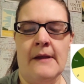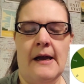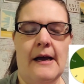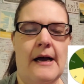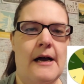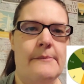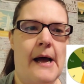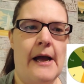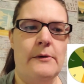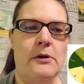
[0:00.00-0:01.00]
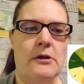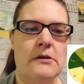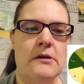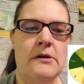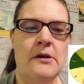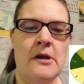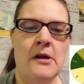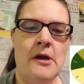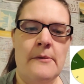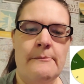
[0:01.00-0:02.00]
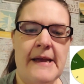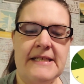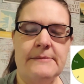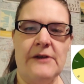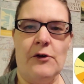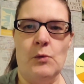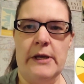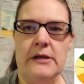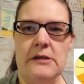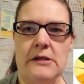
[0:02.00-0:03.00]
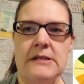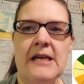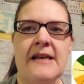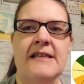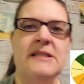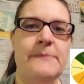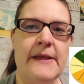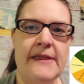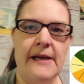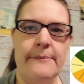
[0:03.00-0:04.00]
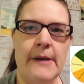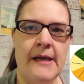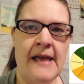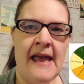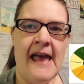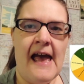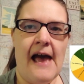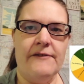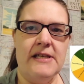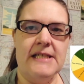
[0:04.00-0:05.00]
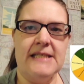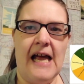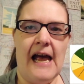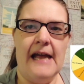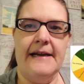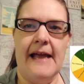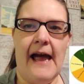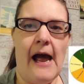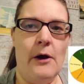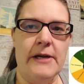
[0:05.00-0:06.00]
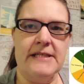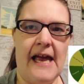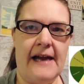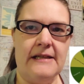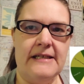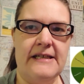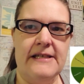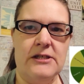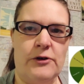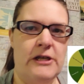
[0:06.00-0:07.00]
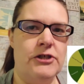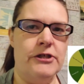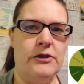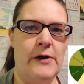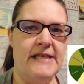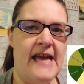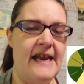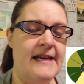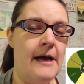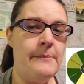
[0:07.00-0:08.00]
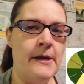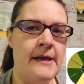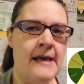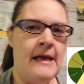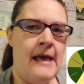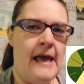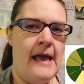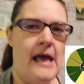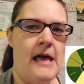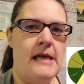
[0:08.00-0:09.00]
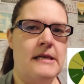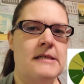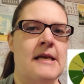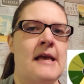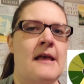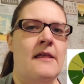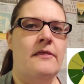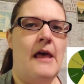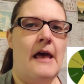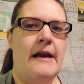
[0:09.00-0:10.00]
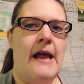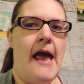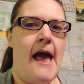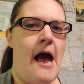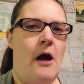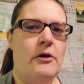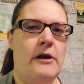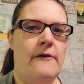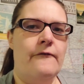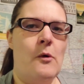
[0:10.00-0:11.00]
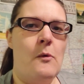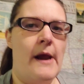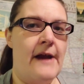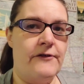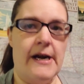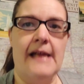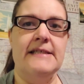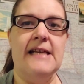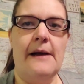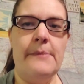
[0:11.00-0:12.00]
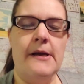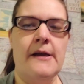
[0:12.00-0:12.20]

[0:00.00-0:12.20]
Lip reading: I will make some different wheels, spin them, have it decide how exactly this creature is going to end up, and then out of whatever ends up,